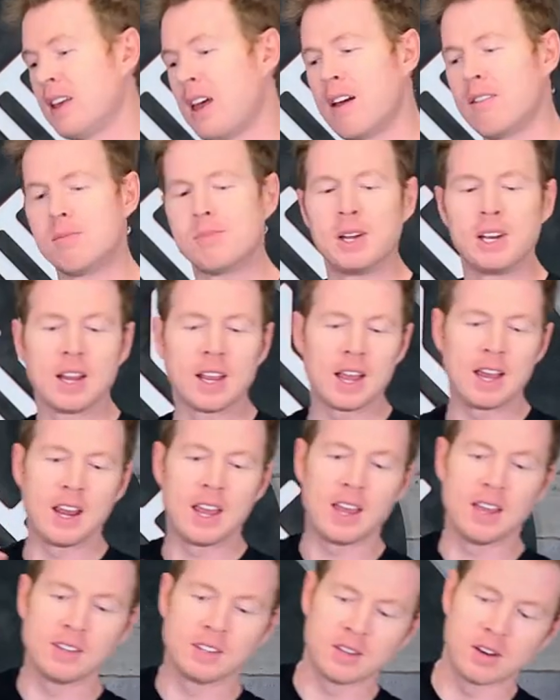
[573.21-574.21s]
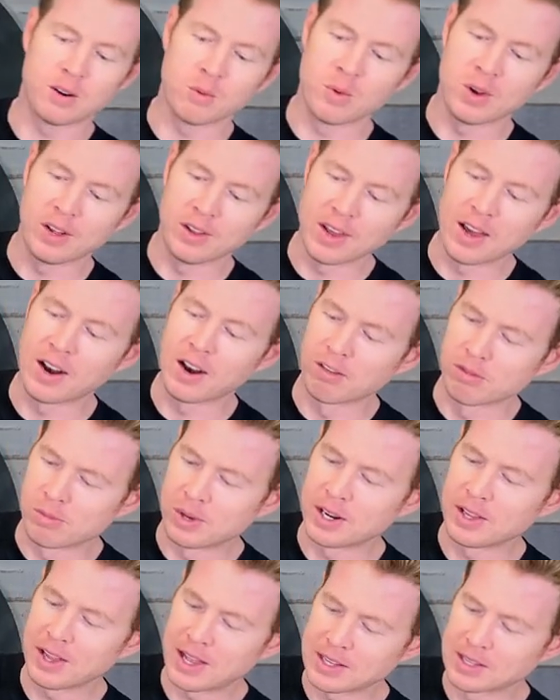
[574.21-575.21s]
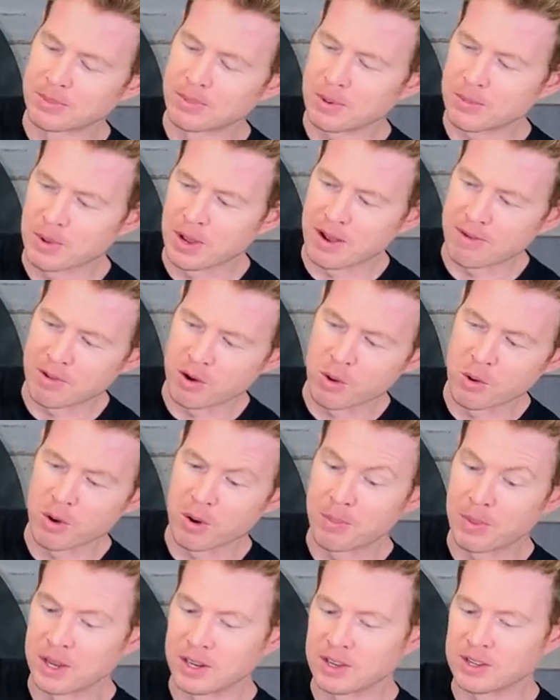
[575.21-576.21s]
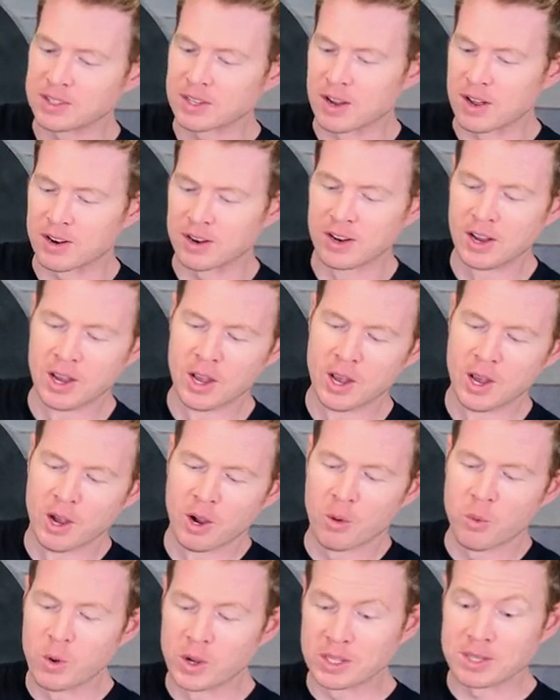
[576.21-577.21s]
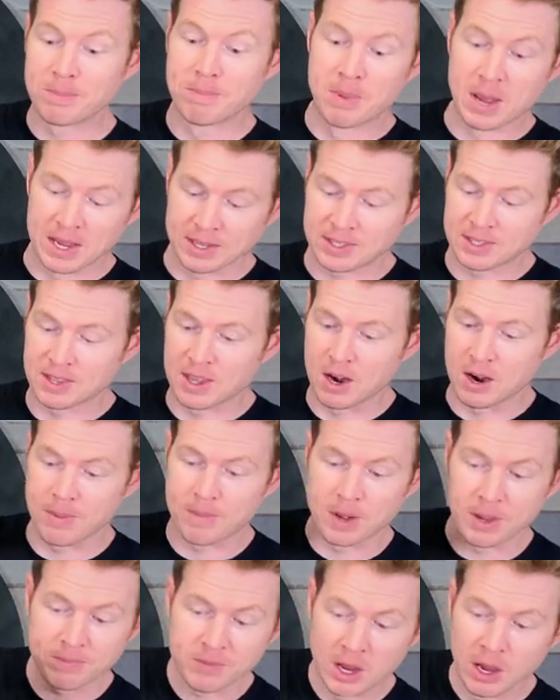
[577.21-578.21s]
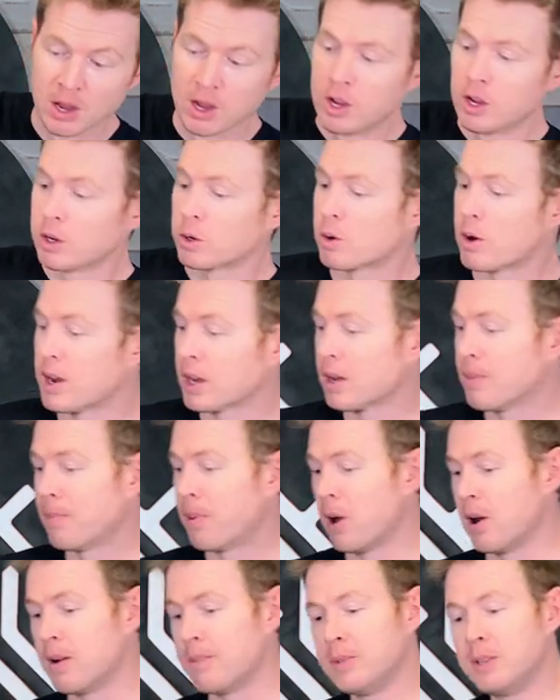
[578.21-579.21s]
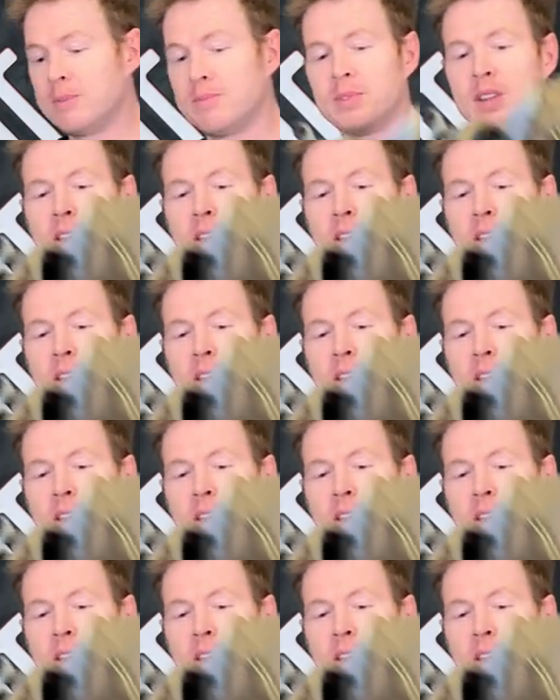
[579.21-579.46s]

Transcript: Everybody kind of has their, well, not everybody, lots of people have their own opinions on what's best there, but great compartment.